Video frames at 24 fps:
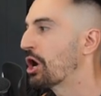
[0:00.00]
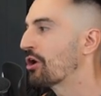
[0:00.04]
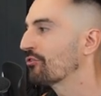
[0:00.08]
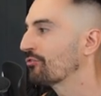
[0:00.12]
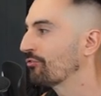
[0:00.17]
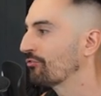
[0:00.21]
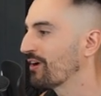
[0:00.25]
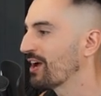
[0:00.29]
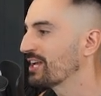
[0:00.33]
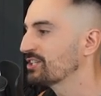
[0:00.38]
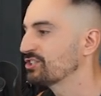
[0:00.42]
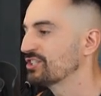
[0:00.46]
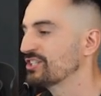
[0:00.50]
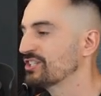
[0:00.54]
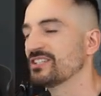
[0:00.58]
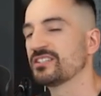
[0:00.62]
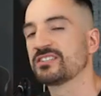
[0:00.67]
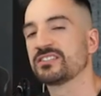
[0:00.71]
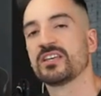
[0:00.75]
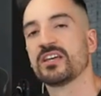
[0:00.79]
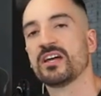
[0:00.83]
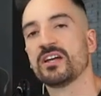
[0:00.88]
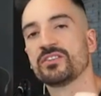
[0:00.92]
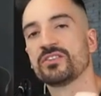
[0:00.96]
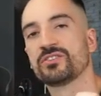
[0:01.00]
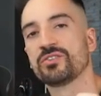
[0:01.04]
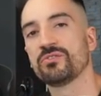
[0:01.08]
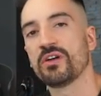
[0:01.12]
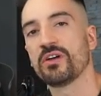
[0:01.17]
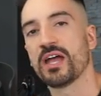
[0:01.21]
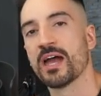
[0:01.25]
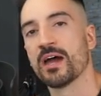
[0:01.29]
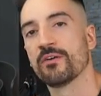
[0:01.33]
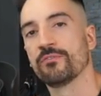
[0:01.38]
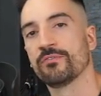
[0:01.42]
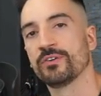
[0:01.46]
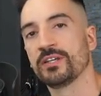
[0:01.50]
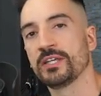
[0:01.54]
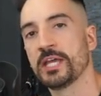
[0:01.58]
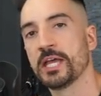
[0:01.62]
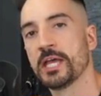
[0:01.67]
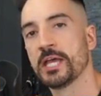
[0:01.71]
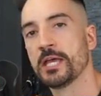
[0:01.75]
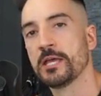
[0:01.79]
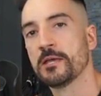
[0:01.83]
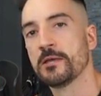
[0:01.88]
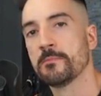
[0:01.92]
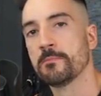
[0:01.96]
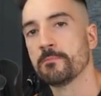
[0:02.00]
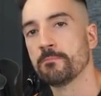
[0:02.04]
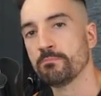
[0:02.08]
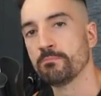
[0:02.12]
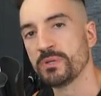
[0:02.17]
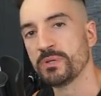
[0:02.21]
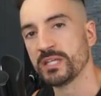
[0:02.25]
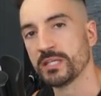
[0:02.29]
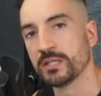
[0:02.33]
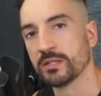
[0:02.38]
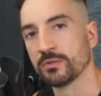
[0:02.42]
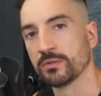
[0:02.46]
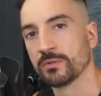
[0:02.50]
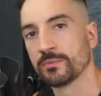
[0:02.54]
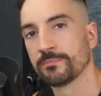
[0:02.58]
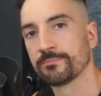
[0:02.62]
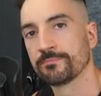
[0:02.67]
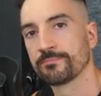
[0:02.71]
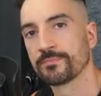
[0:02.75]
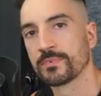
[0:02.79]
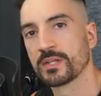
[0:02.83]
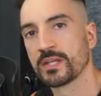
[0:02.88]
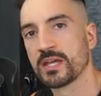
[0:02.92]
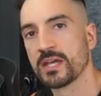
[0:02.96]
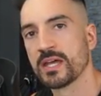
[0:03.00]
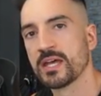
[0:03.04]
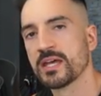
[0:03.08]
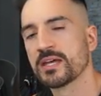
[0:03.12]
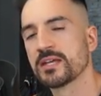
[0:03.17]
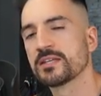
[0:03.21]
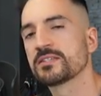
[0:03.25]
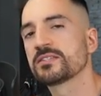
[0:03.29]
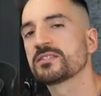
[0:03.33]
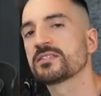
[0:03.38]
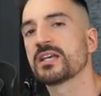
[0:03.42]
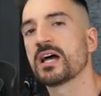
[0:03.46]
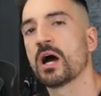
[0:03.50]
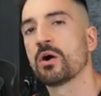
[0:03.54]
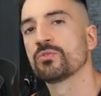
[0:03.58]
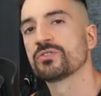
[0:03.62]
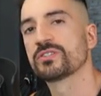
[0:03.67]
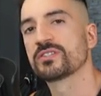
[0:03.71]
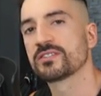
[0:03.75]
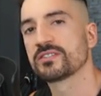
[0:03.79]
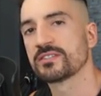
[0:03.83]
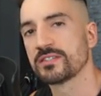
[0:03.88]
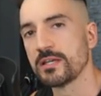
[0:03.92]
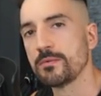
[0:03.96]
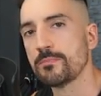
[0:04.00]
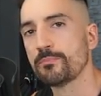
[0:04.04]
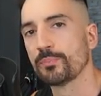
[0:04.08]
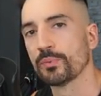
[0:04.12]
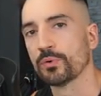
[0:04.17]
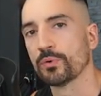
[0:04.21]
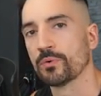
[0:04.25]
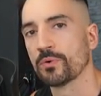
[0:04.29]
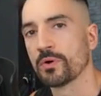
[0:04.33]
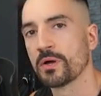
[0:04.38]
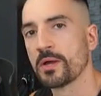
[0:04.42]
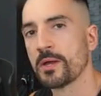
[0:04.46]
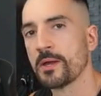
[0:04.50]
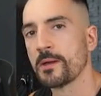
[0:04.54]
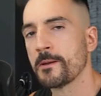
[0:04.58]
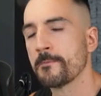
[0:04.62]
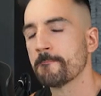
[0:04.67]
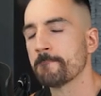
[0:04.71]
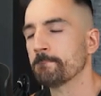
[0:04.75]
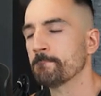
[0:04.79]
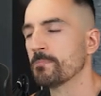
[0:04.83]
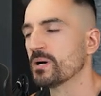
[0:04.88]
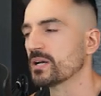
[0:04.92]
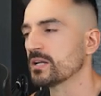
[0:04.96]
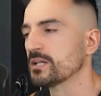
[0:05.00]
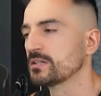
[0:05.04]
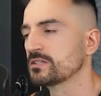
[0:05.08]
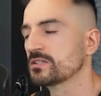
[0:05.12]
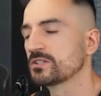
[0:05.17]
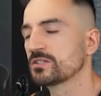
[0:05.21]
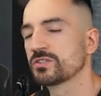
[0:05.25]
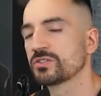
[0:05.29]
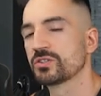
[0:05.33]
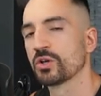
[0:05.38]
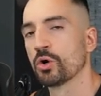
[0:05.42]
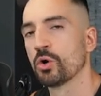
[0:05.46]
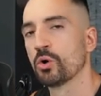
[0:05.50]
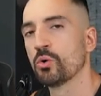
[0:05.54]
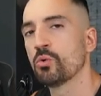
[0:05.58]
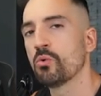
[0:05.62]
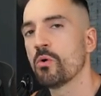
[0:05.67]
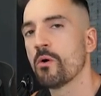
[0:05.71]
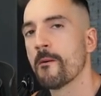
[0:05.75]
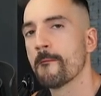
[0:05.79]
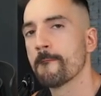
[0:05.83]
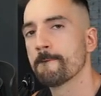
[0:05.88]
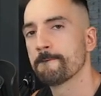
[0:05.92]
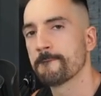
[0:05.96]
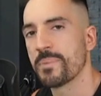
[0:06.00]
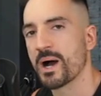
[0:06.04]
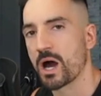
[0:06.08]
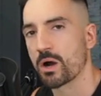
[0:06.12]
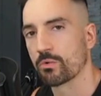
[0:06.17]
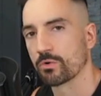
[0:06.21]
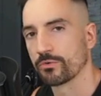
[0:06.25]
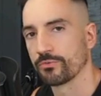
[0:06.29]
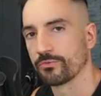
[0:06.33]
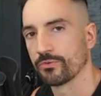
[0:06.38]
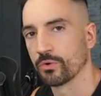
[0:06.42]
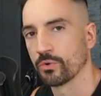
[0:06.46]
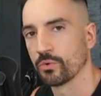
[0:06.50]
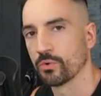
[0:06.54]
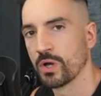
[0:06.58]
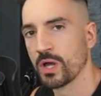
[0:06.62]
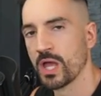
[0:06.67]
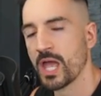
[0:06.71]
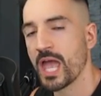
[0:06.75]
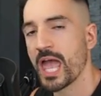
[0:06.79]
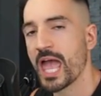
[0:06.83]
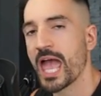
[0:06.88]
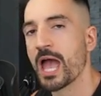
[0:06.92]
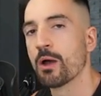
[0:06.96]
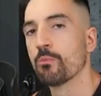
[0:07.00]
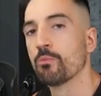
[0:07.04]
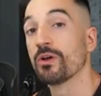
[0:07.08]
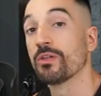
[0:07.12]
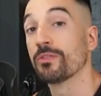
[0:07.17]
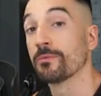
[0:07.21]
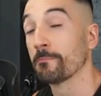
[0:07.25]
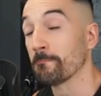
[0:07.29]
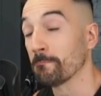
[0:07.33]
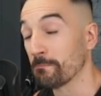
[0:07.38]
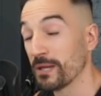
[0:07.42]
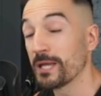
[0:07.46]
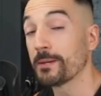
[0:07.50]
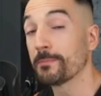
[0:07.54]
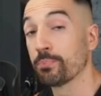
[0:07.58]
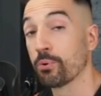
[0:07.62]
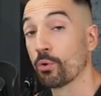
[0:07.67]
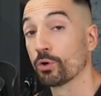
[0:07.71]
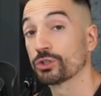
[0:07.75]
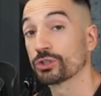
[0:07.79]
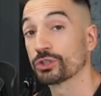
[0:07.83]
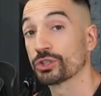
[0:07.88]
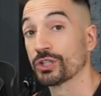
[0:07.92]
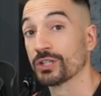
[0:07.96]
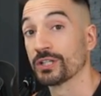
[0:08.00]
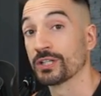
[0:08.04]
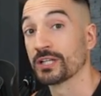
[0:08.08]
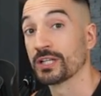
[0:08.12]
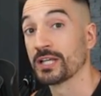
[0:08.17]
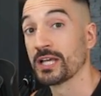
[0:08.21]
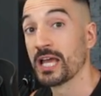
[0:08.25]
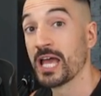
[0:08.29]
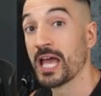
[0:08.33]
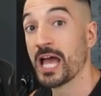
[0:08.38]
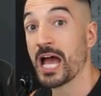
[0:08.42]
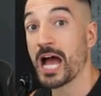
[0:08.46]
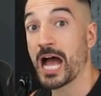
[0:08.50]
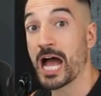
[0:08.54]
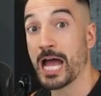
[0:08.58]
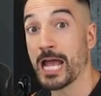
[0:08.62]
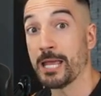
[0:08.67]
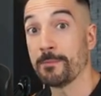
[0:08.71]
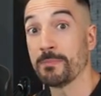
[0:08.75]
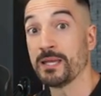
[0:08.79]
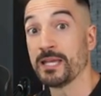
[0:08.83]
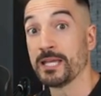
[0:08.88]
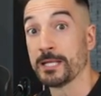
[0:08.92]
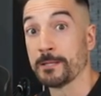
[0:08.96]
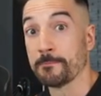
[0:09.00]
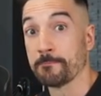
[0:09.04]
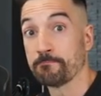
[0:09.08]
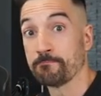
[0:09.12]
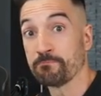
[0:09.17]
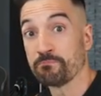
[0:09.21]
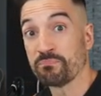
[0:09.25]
of veggies to every meal. Sounds simple, but it's so powerful. And with big portion, I mean,